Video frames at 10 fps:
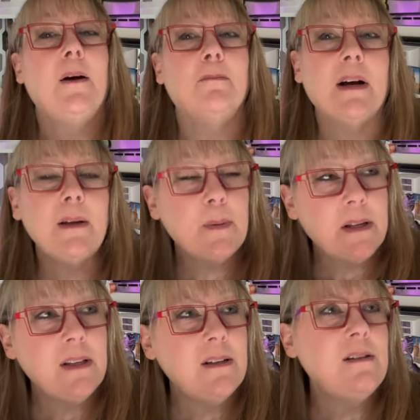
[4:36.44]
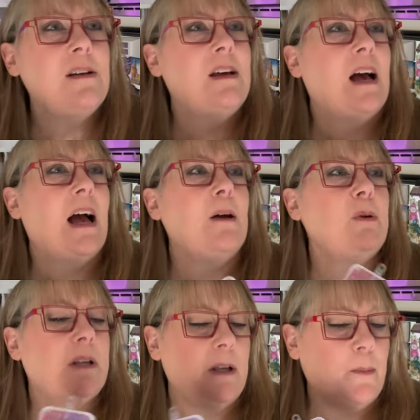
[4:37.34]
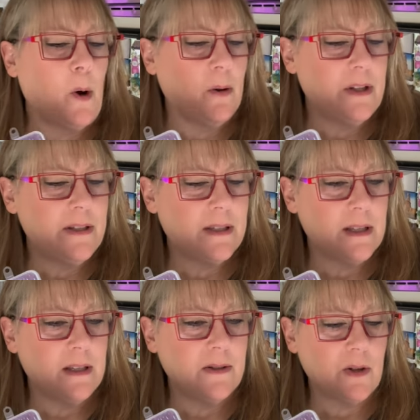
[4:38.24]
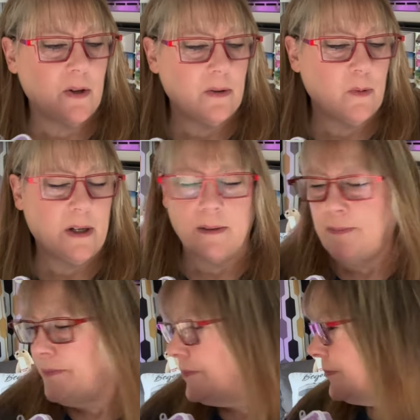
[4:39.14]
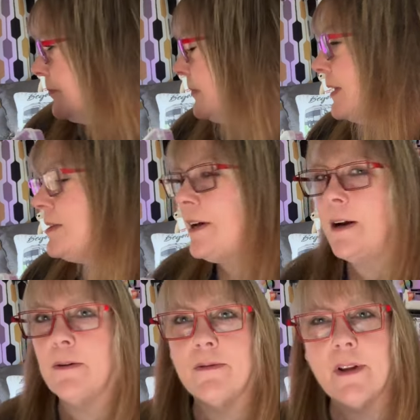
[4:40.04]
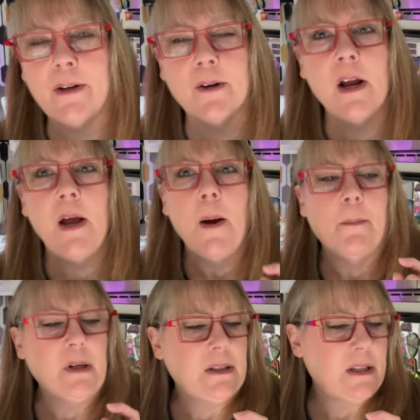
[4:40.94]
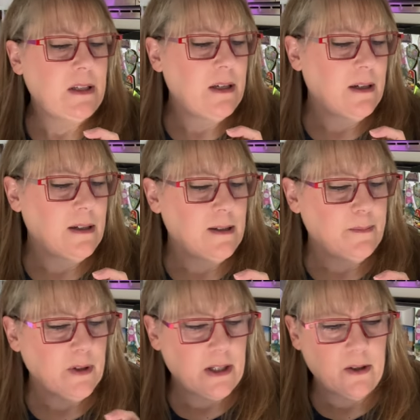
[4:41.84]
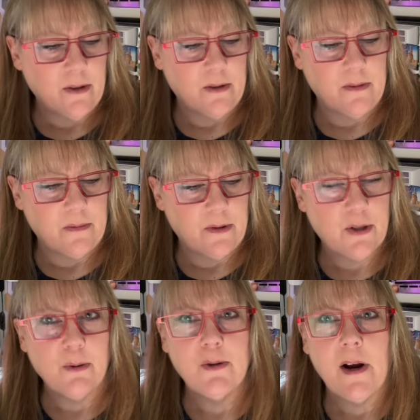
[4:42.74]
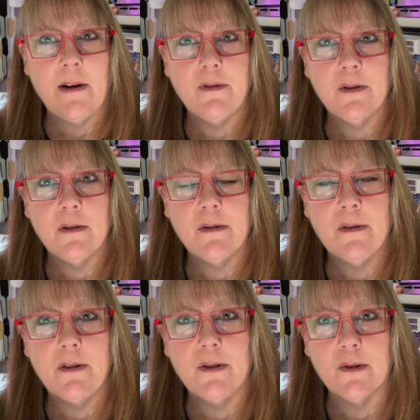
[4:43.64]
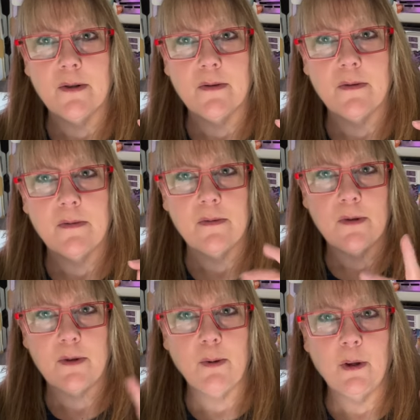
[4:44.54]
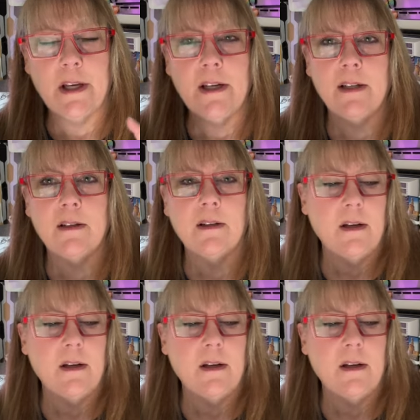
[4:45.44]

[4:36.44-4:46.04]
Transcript: my opinion, I would keep all these things, all, well, not the tire inflator, but the, um, like your screwdriver, your toolkit,